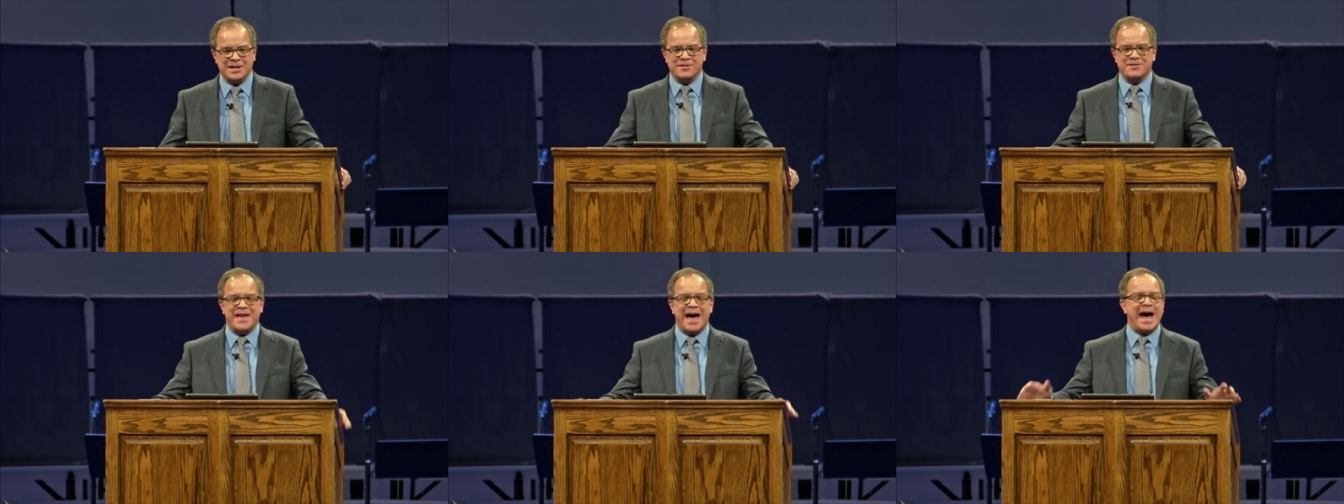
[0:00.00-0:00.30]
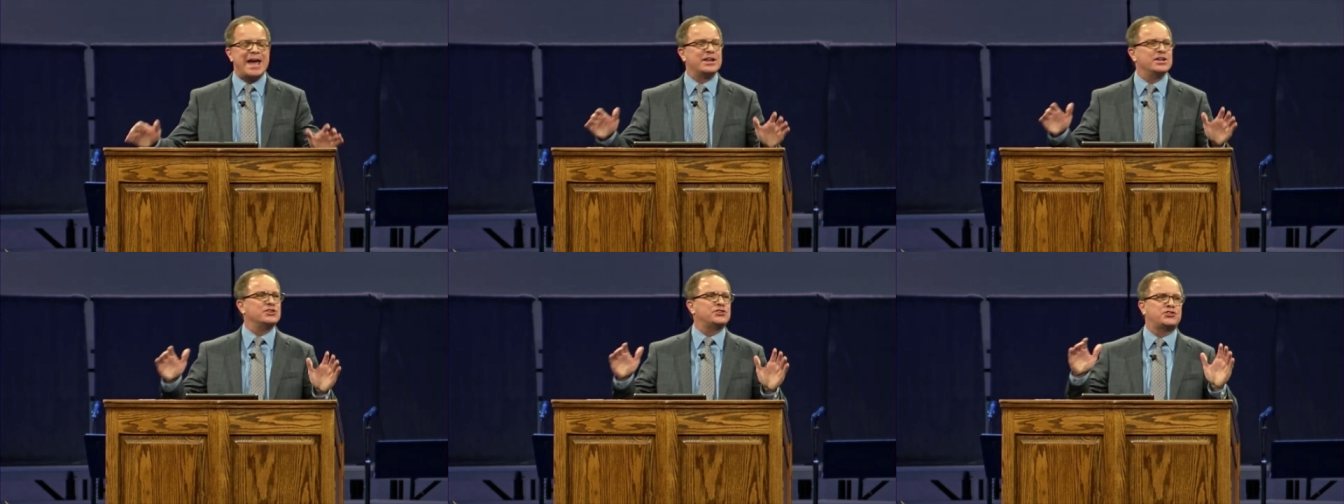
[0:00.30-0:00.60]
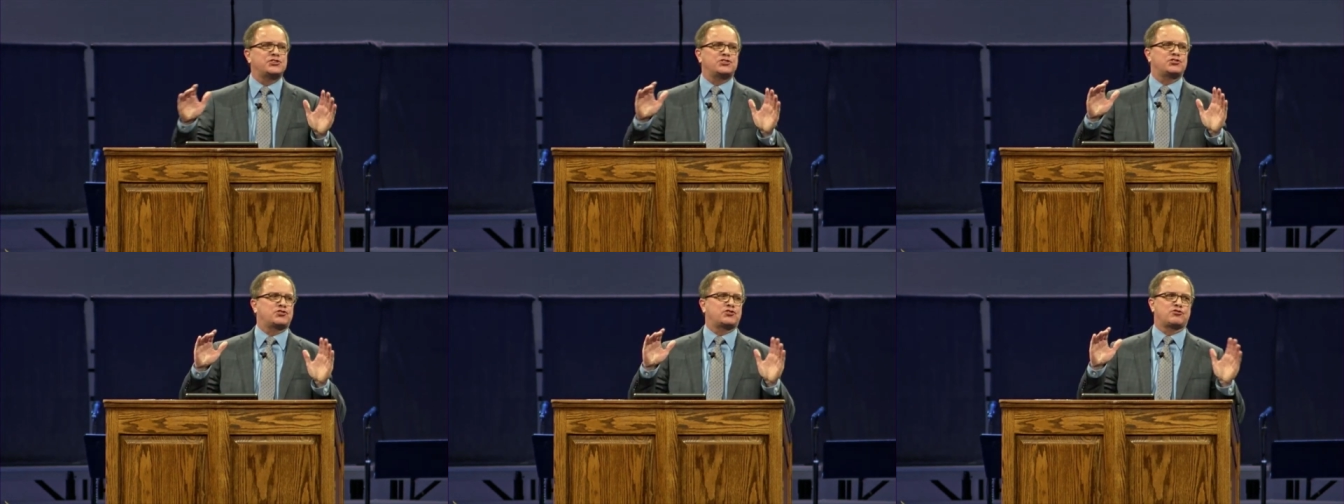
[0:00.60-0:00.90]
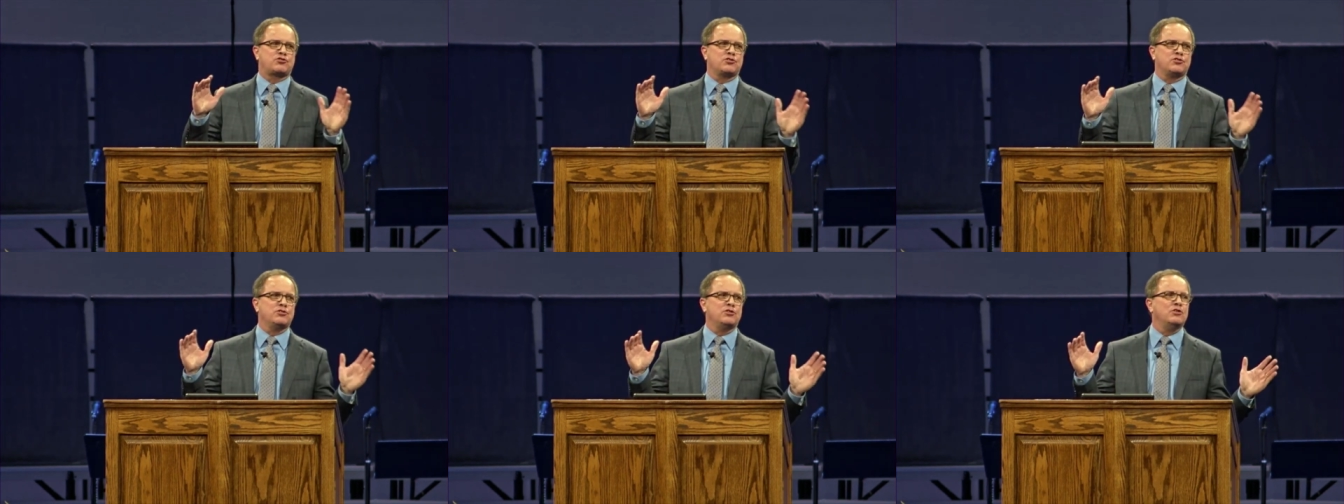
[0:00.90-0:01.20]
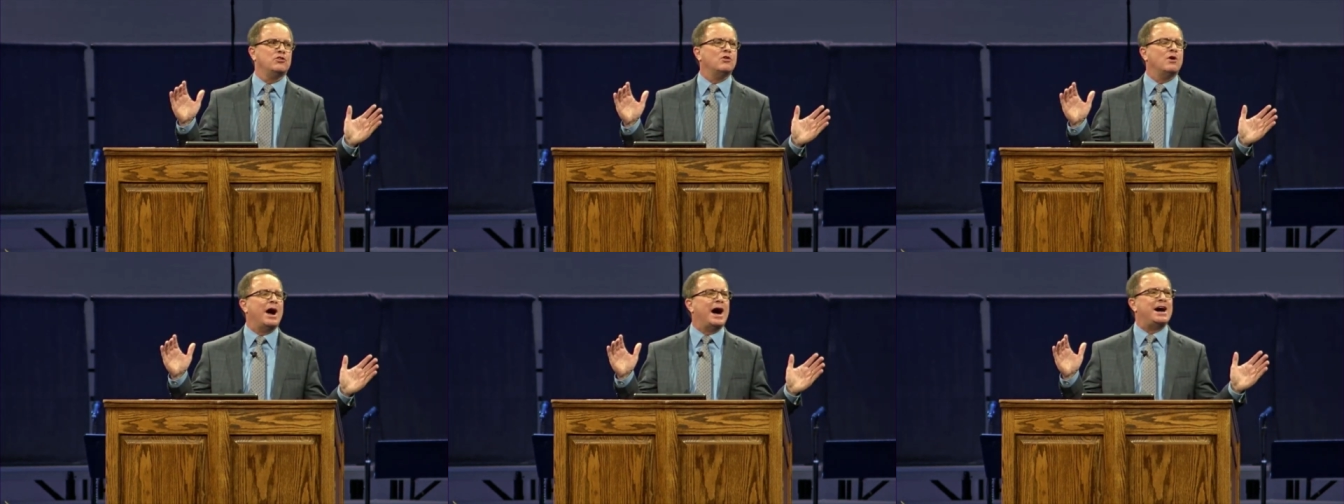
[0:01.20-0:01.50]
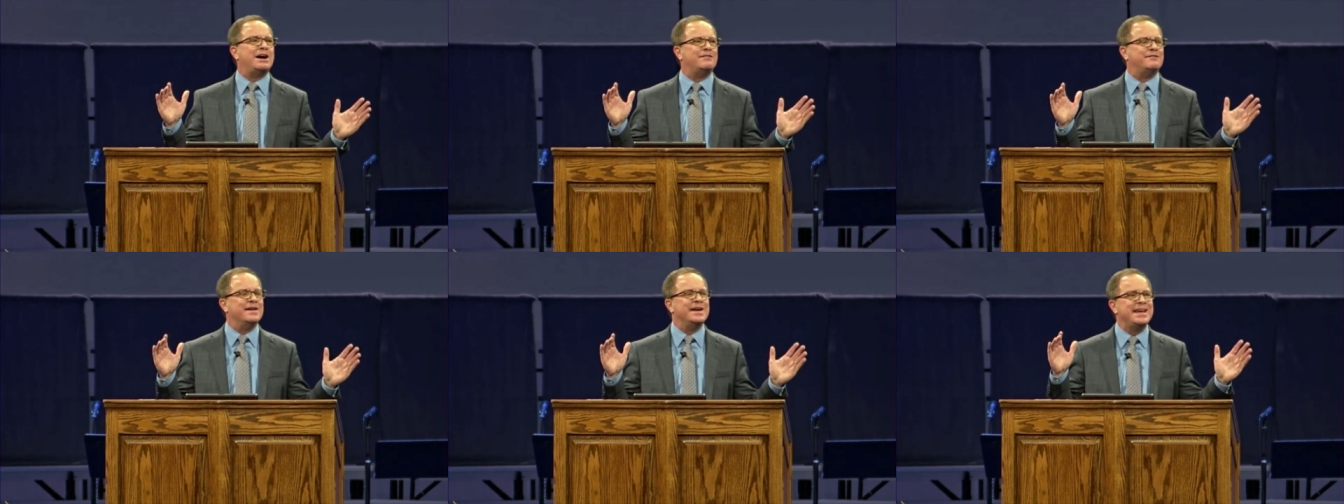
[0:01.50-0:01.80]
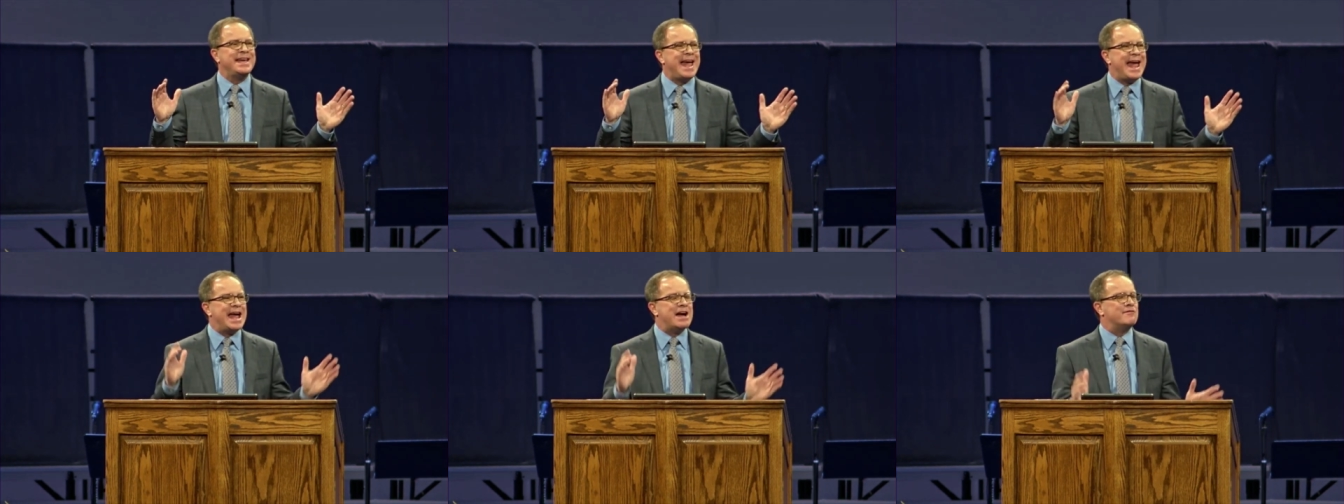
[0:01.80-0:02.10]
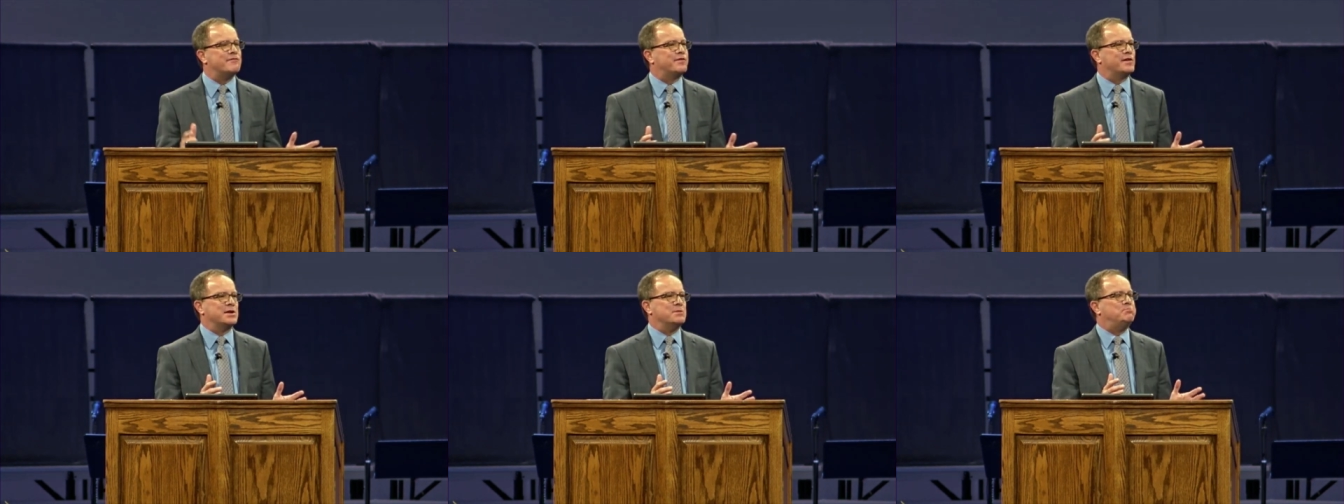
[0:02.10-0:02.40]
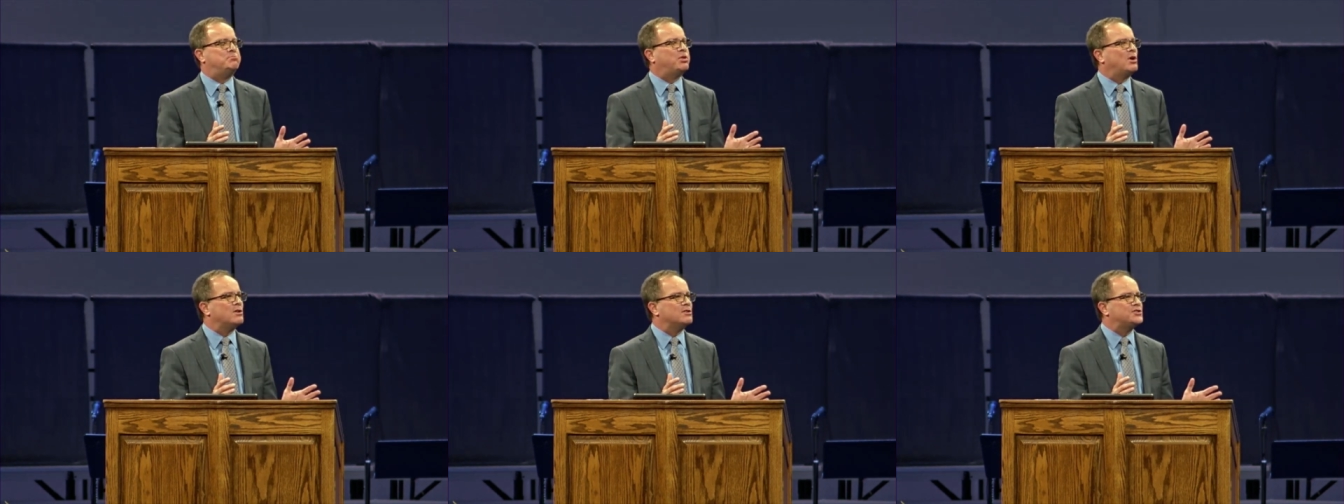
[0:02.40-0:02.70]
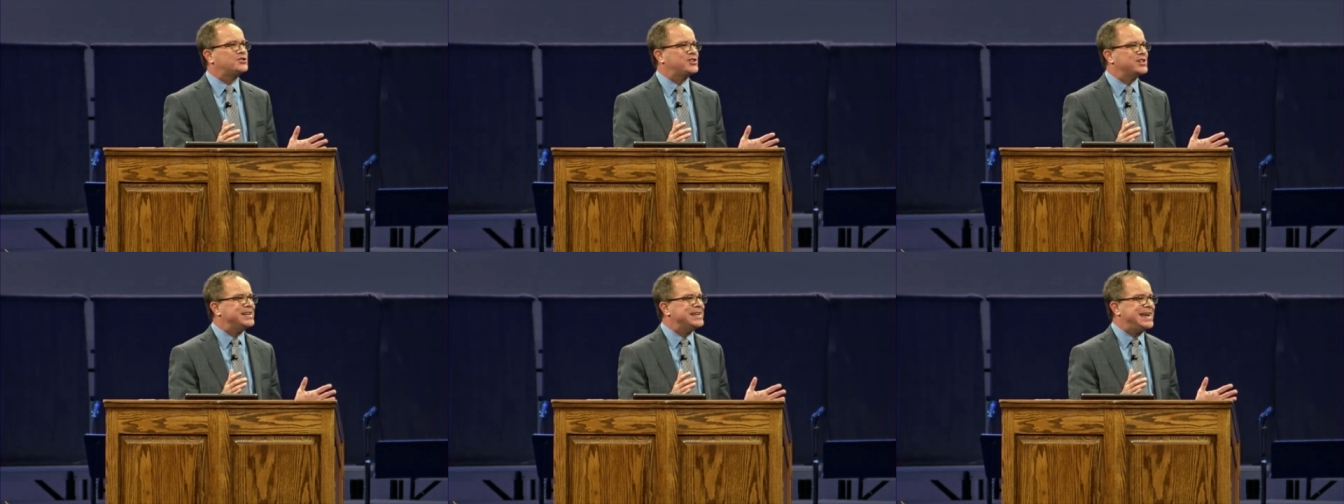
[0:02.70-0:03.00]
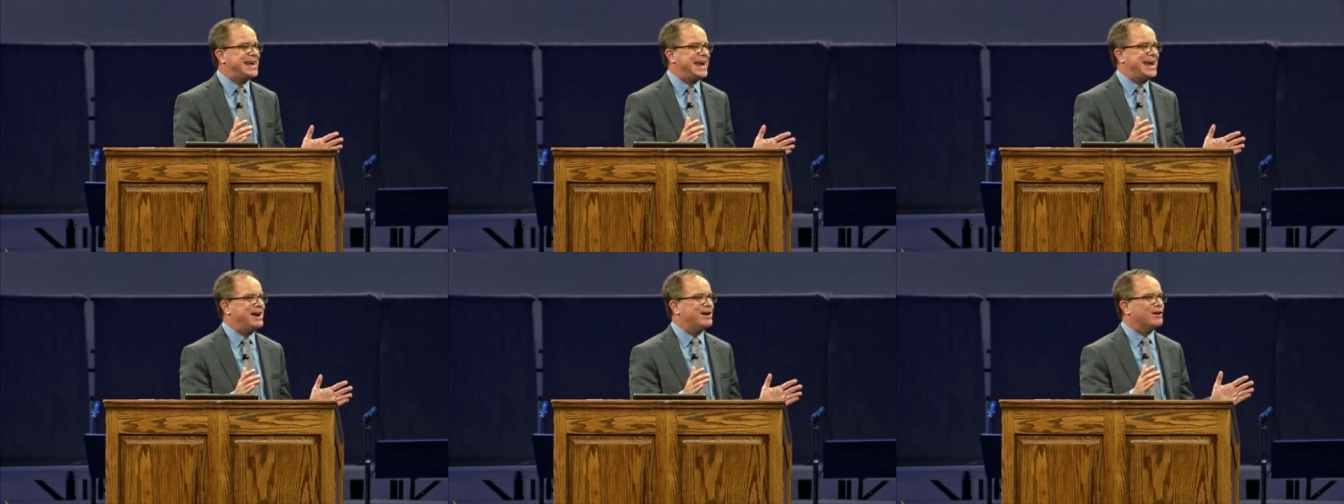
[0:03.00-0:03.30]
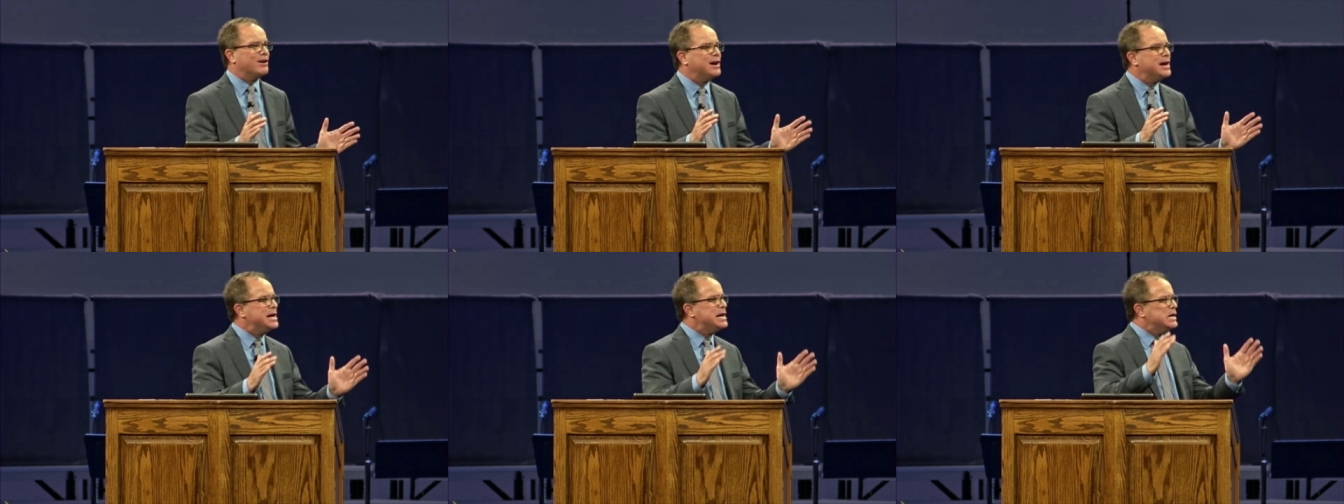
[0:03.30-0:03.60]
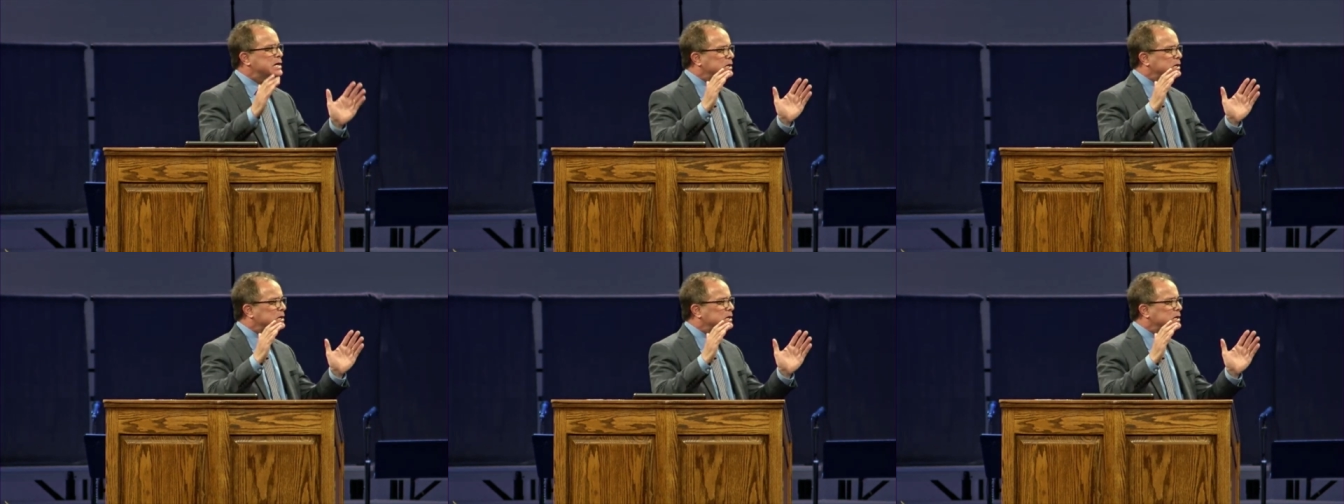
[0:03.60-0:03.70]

That is true of every person here.